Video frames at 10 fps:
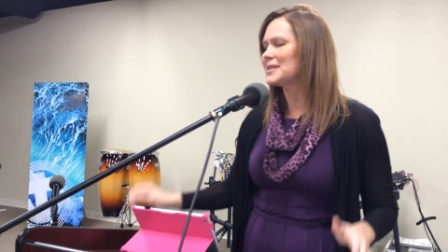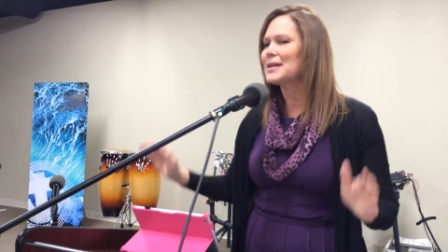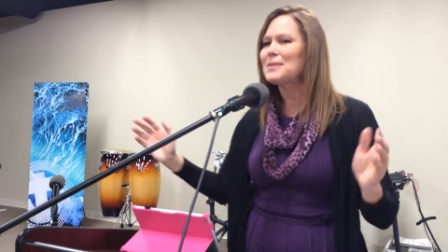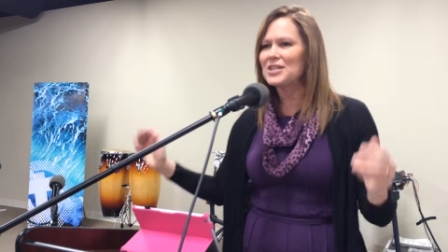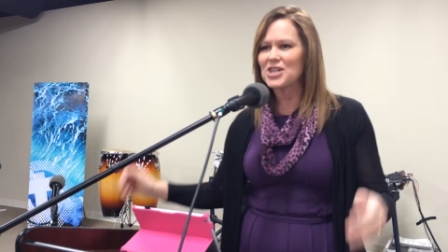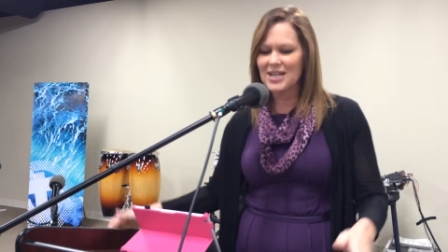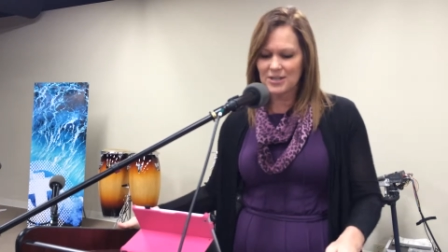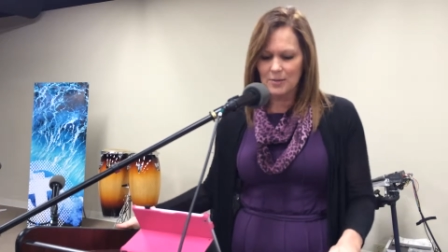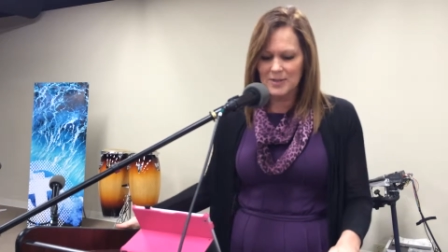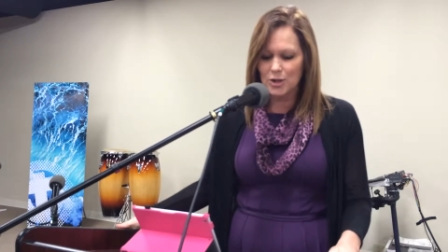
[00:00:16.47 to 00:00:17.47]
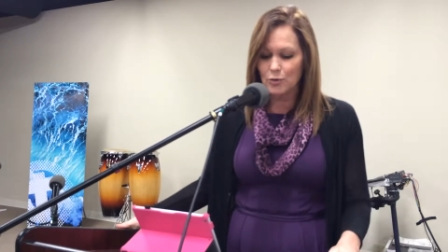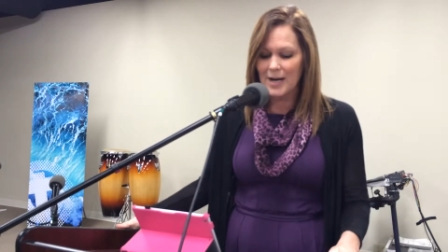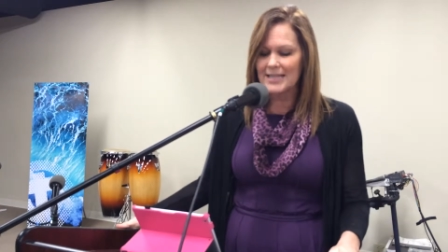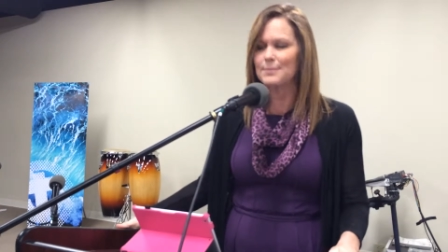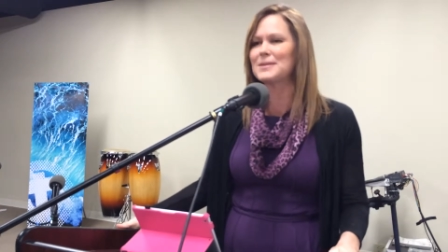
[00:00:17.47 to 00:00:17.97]
But somebody changed it, it was
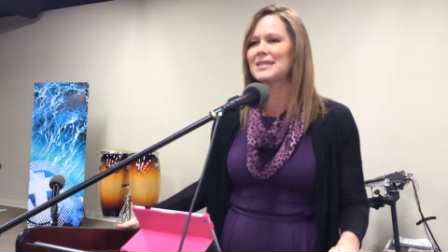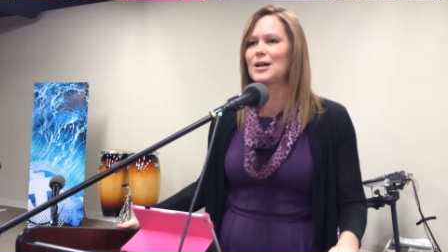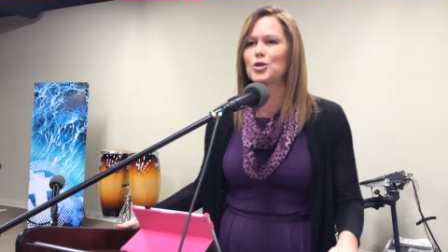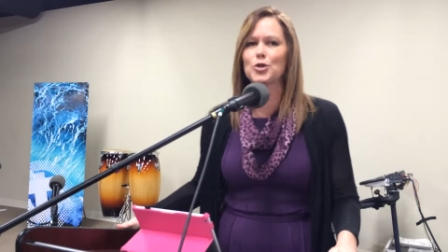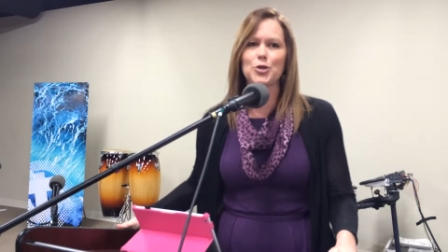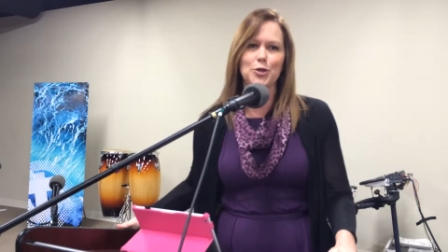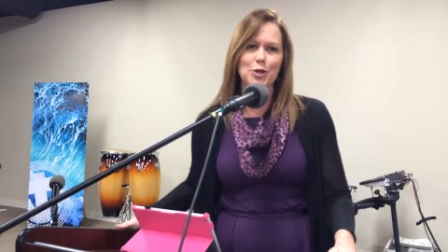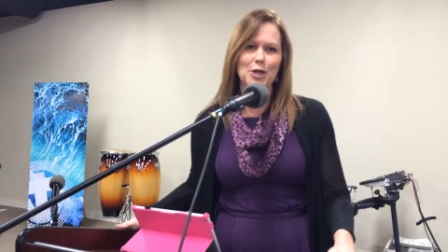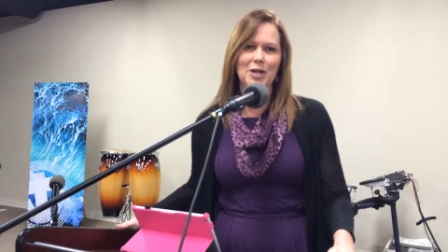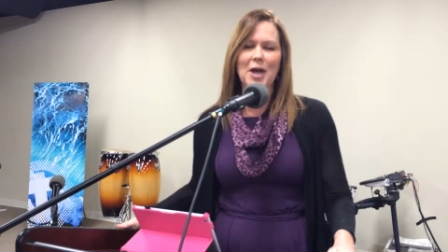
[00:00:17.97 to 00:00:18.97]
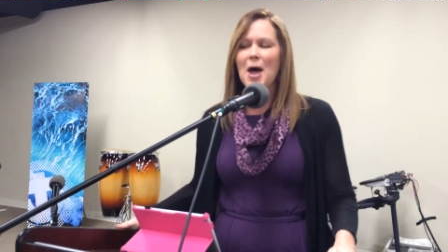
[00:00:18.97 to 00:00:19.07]
Grace Misunderstood.